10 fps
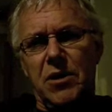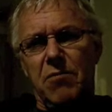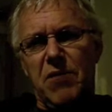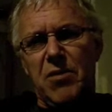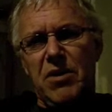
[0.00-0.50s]

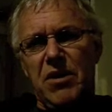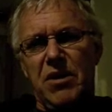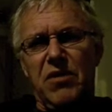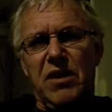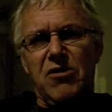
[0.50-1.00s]
Maybe
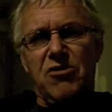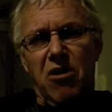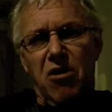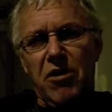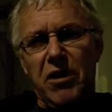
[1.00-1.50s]
the
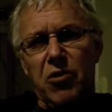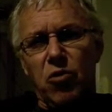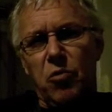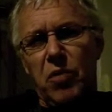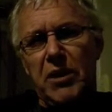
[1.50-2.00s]
Newtonian or
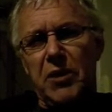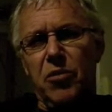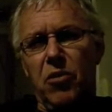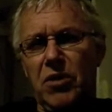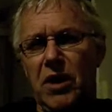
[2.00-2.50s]
billiard
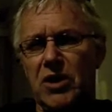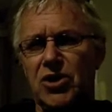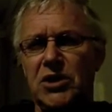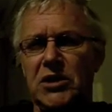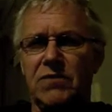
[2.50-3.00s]
ball
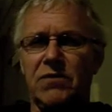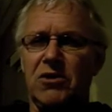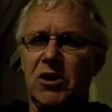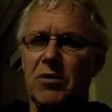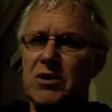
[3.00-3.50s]
analogy of
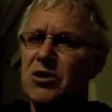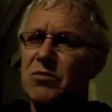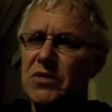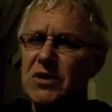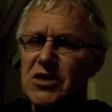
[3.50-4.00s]
determinism
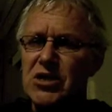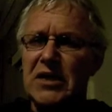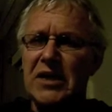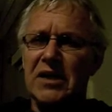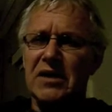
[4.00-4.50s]
has
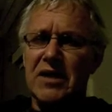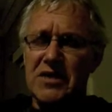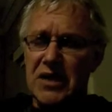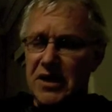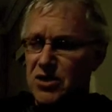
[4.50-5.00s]

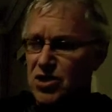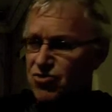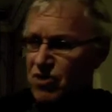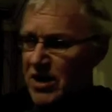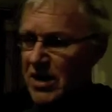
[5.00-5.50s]
led us astray.